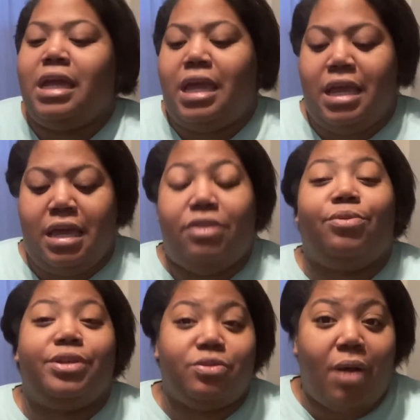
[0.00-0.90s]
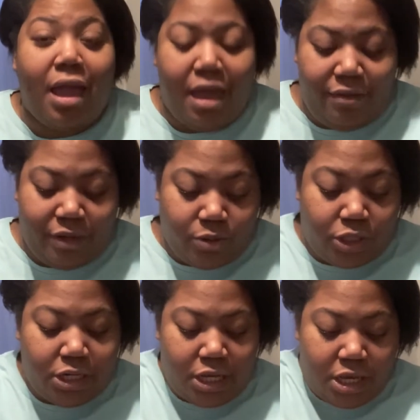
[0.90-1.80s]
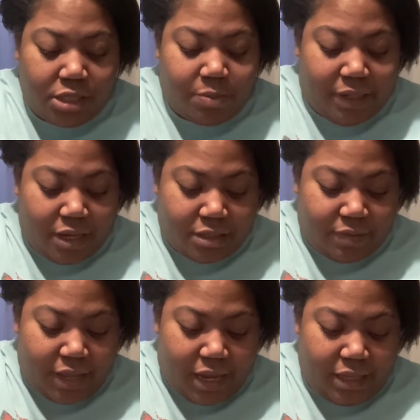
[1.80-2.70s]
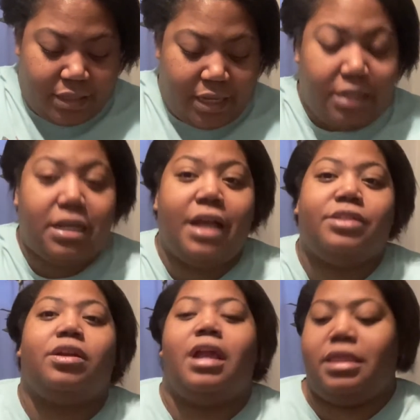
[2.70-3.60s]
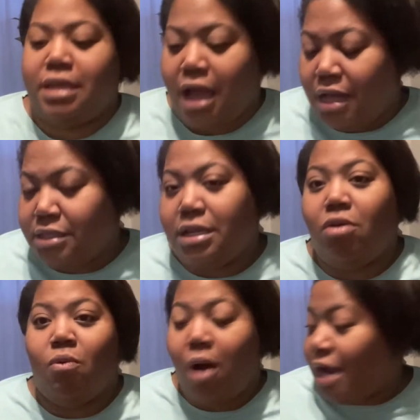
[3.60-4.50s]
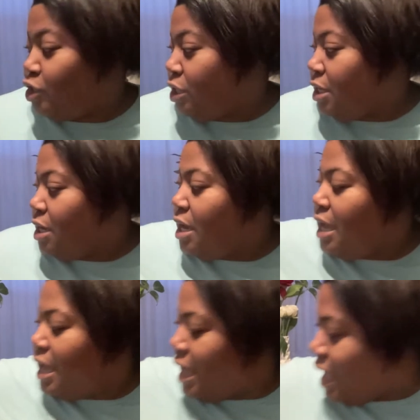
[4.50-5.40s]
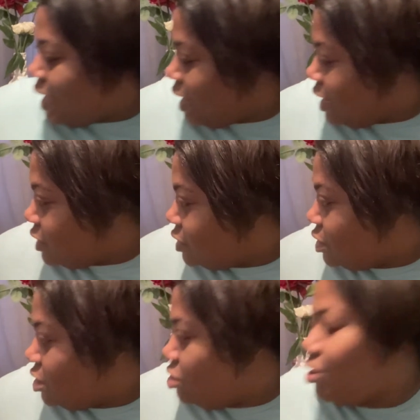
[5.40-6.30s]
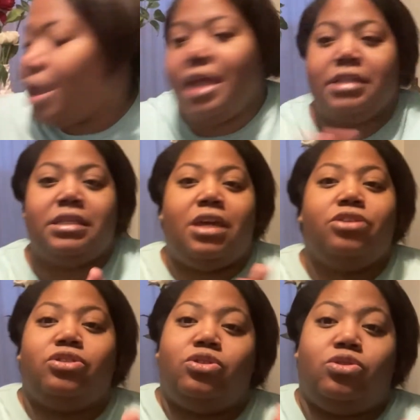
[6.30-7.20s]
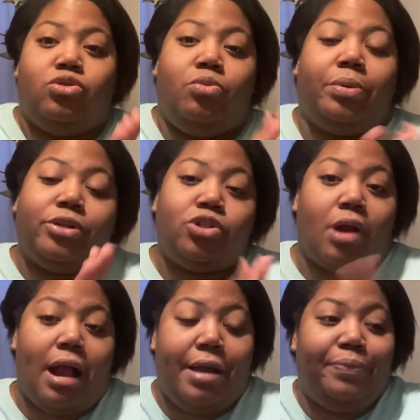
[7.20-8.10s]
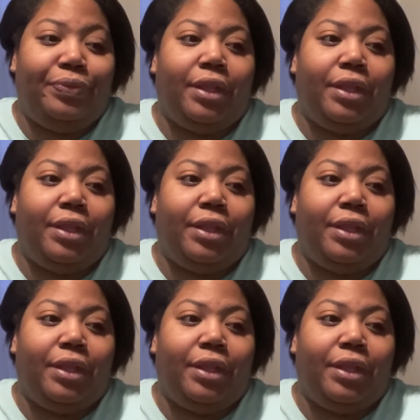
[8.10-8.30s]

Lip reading: and the reason why I have lotion is because of the hand sanitizer and the constant washing, and your hands get super dry.